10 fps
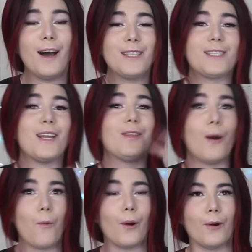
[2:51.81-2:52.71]
Us in
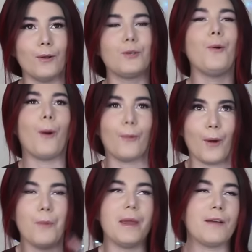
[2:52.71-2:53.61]
the world who are
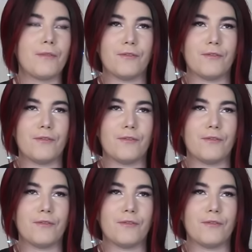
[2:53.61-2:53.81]
roaming